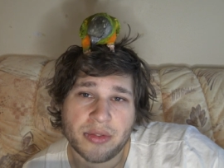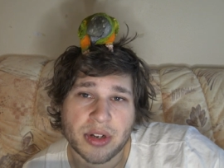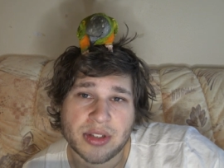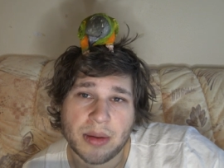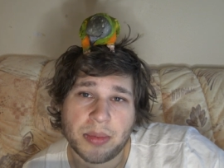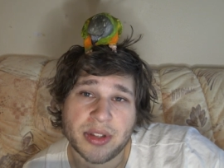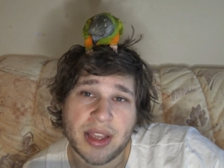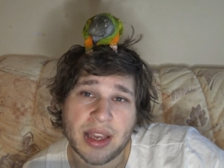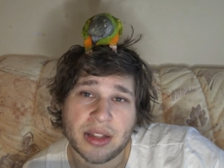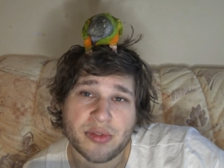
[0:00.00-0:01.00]
For example,
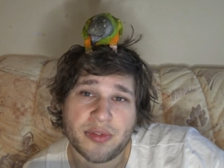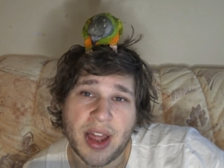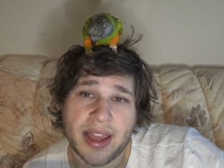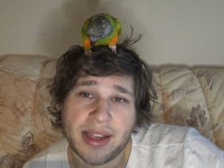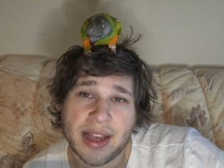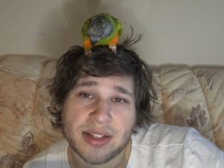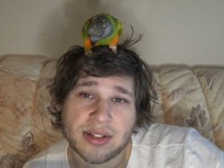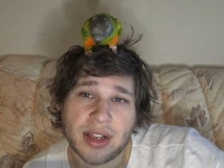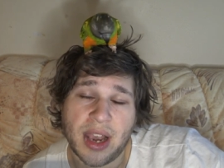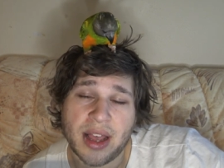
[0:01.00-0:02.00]
they can fly
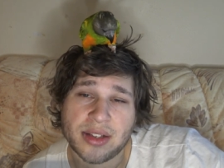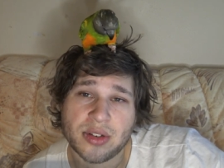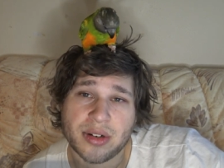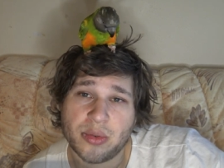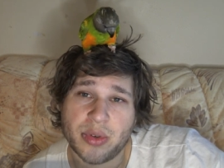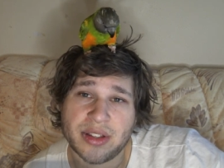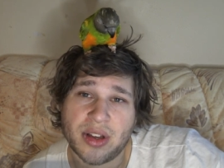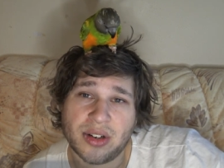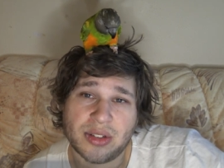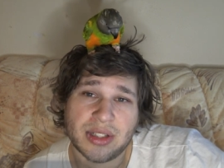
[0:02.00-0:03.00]
against glass or a
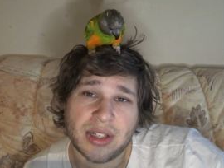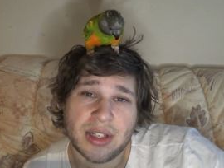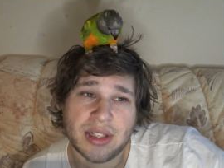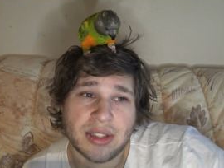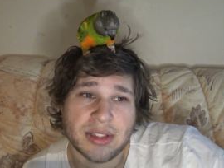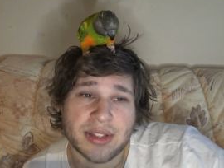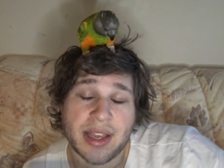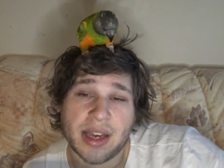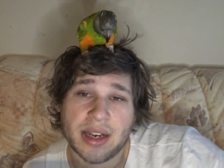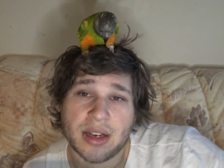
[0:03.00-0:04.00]
window.
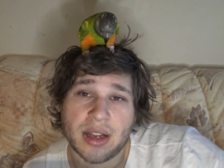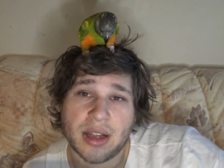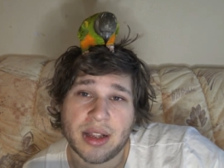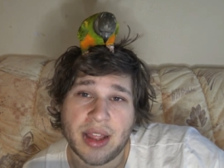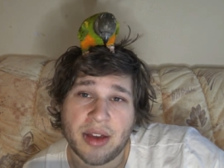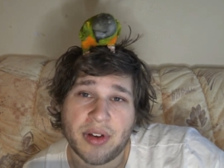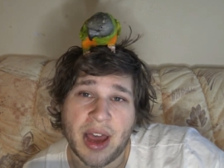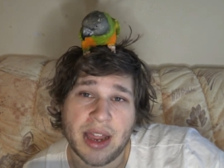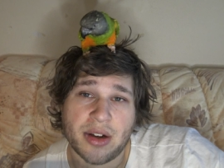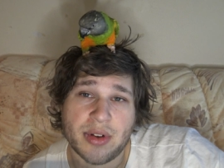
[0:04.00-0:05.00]
They can they have a
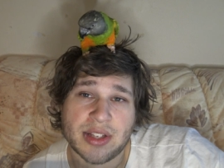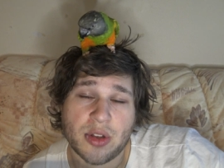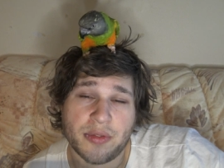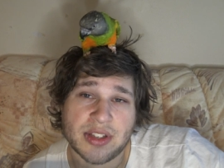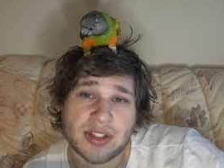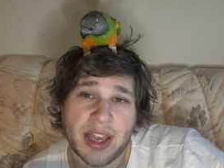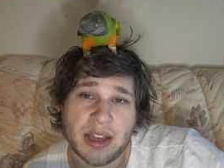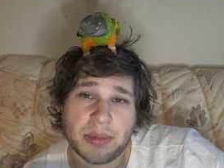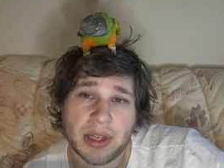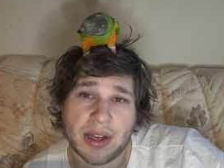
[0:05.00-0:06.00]
higher risk of
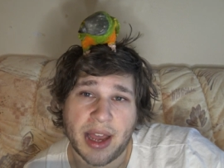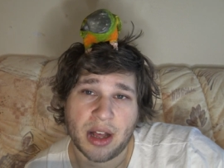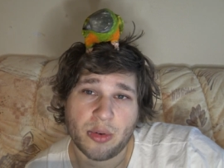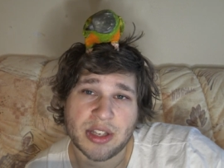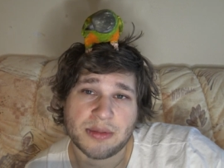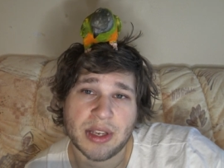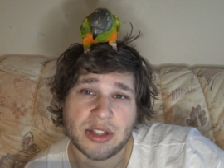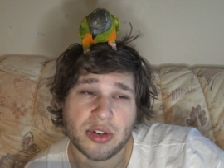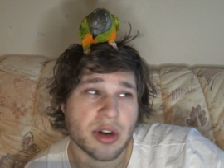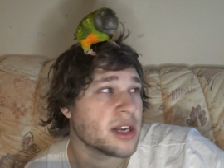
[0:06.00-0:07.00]
escaping. I always make
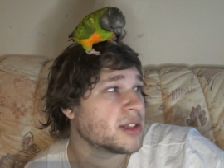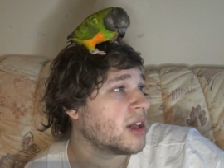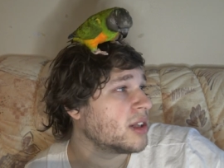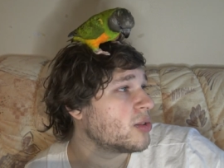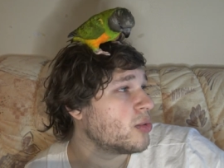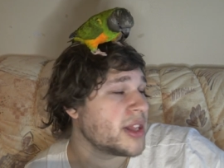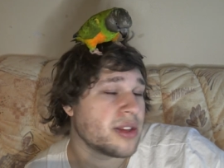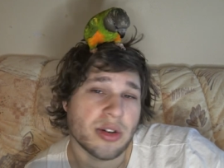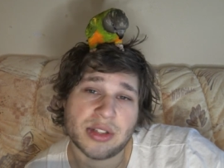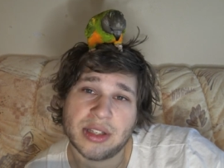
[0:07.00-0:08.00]
sure that all the
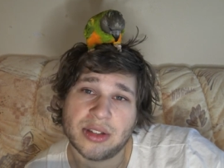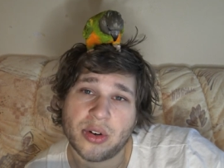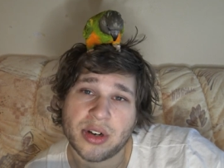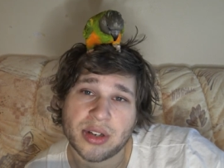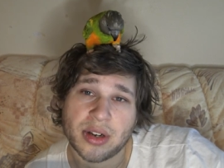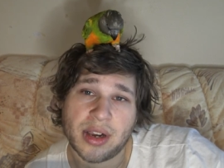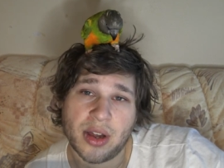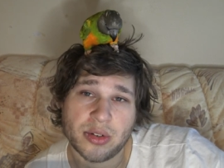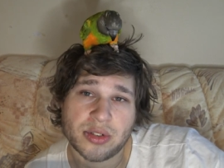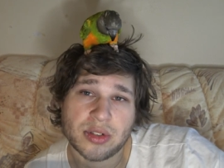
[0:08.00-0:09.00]
windows and doors are
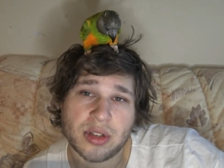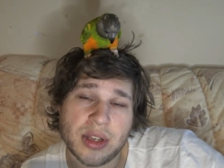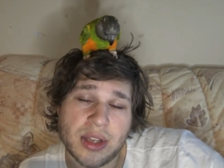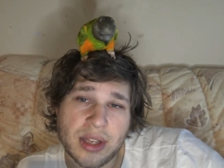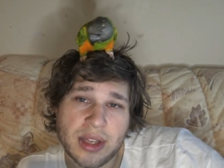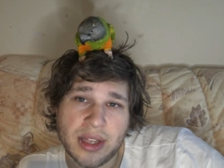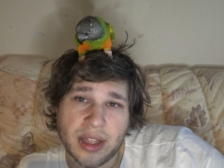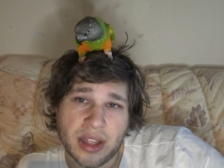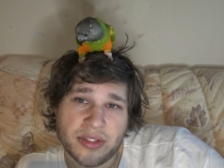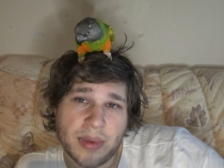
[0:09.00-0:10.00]
closed
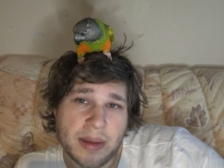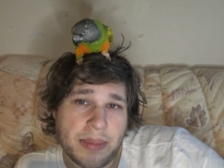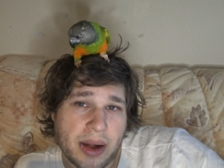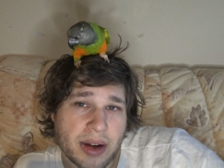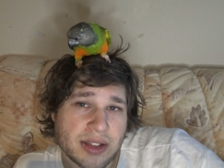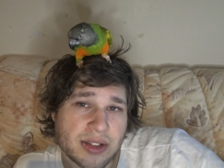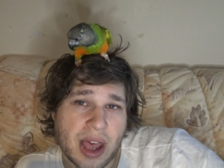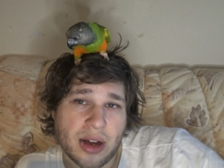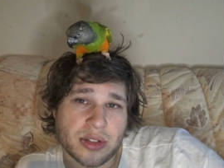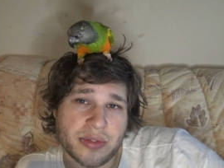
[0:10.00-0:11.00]
if my parrot is
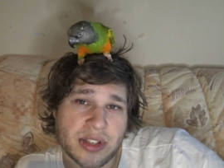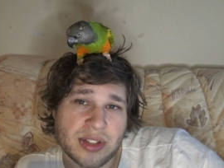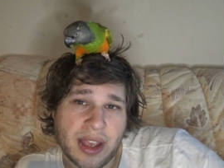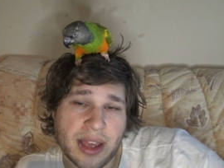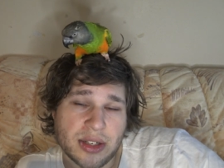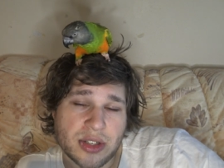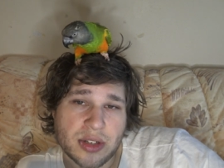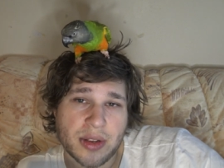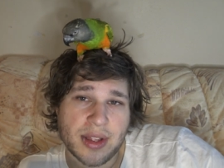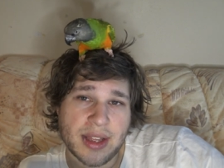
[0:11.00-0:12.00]
out of his
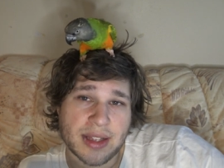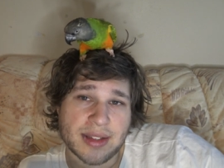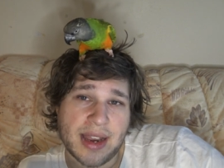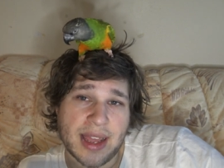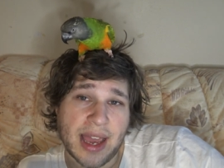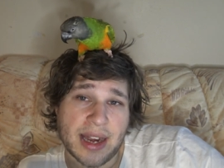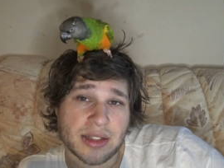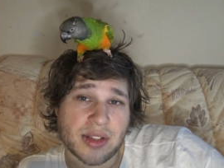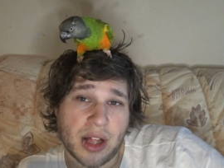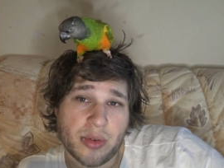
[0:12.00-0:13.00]
cage. Then again,
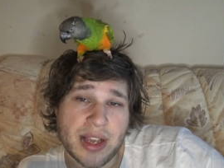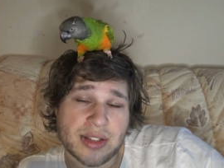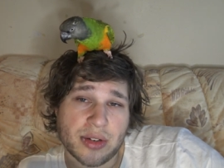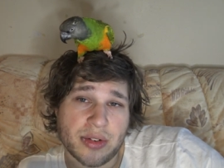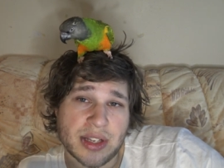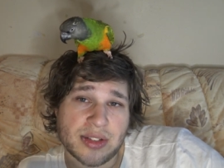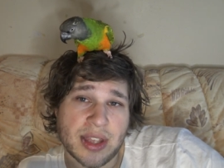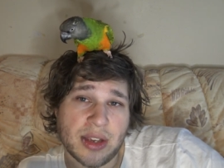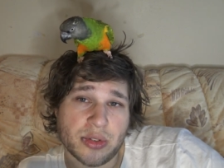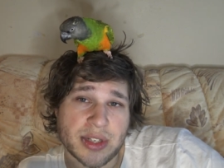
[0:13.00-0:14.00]
it's always a risk,
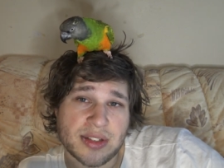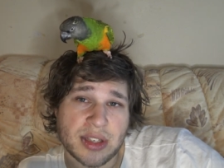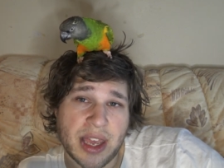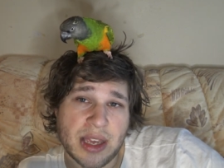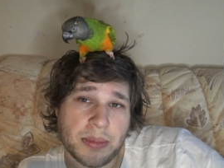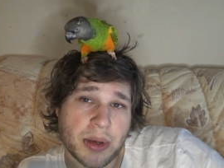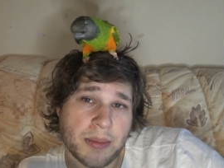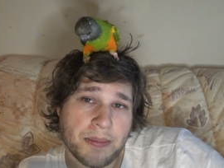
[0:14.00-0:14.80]
he could escape.